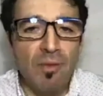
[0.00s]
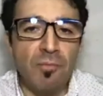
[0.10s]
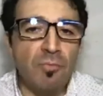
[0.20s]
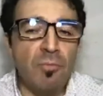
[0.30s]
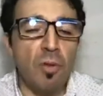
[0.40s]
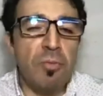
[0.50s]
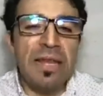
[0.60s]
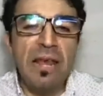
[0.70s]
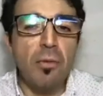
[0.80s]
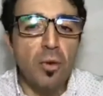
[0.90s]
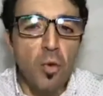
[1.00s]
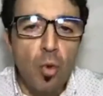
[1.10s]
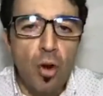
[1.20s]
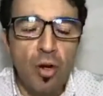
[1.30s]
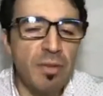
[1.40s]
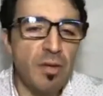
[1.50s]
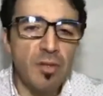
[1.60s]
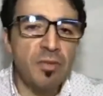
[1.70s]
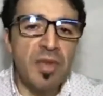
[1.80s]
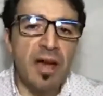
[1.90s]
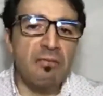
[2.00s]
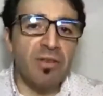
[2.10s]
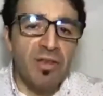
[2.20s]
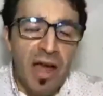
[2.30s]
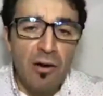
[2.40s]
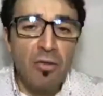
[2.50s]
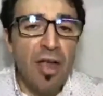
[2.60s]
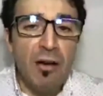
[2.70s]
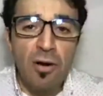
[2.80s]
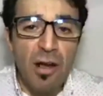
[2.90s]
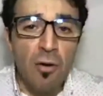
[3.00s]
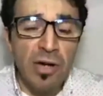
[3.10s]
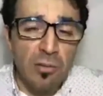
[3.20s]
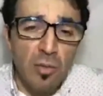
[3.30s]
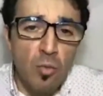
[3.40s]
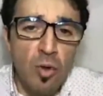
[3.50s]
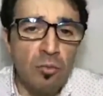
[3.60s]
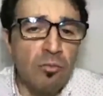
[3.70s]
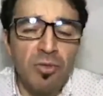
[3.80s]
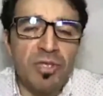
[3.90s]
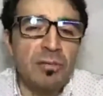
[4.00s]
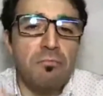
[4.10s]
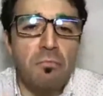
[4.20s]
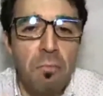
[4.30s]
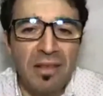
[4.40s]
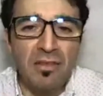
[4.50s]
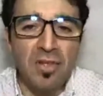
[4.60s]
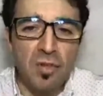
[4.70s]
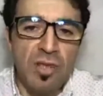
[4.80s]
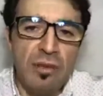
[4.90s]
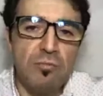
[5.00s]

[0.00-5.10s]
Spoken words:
not being able to work because they are retired or they are unable to work doesn't matter to them.